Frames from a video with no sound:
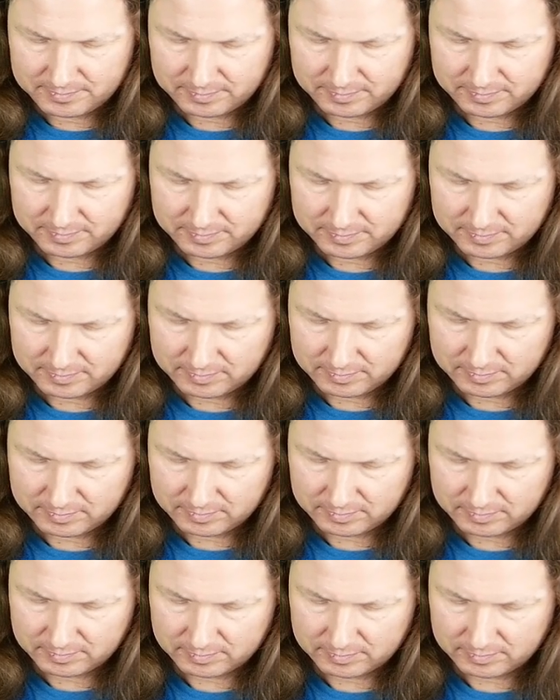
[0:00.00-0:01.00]

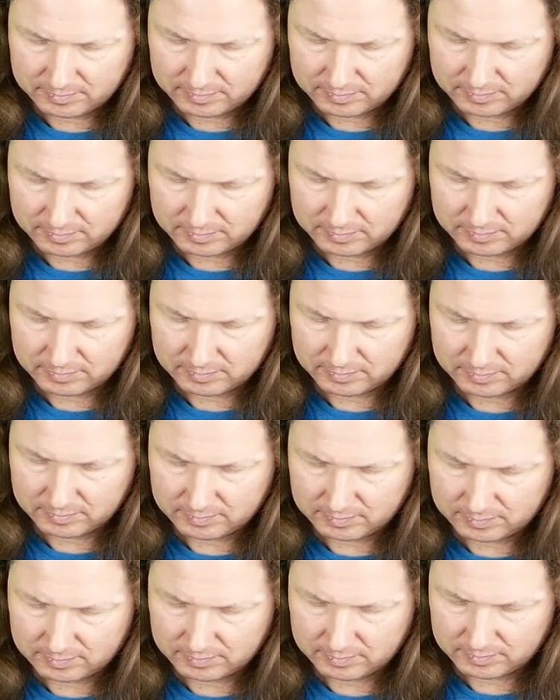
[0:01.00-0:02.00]

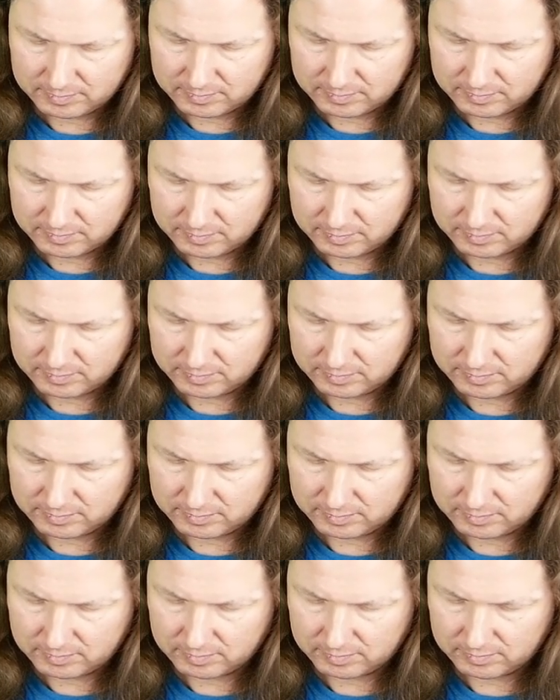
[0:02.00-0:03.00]

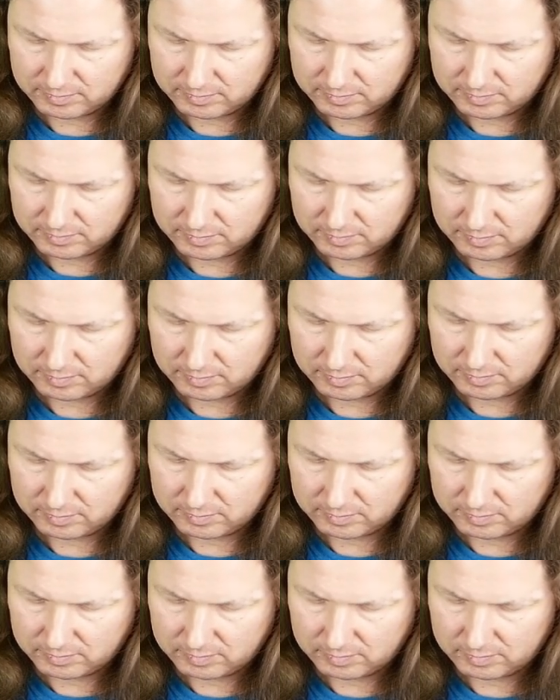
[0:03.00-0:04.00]

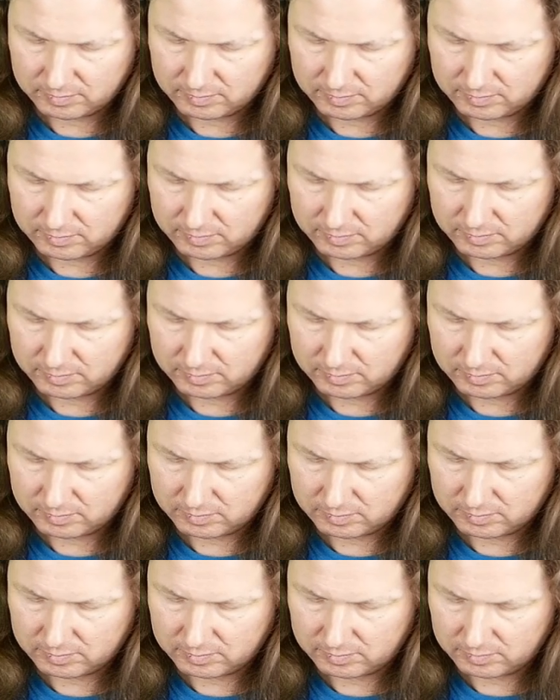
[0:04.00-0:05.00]

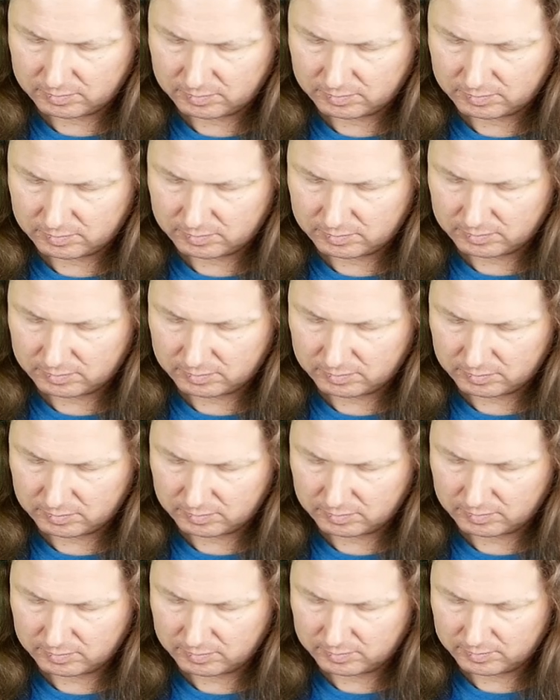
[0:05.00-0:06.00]

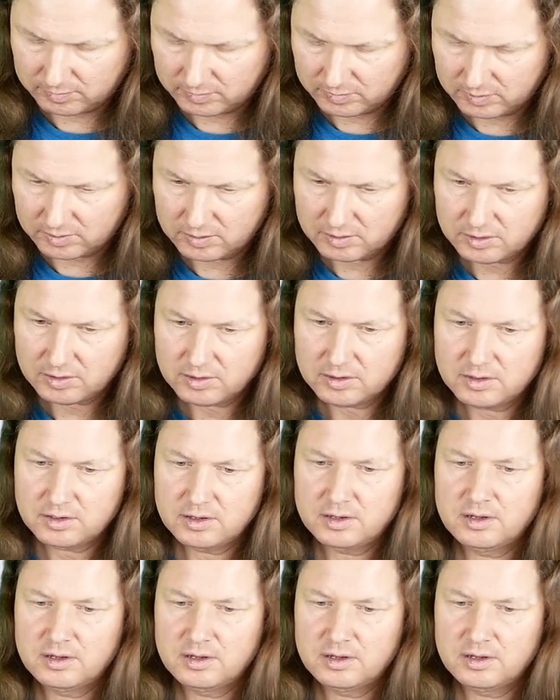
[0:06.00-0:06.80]
Nobody speaks.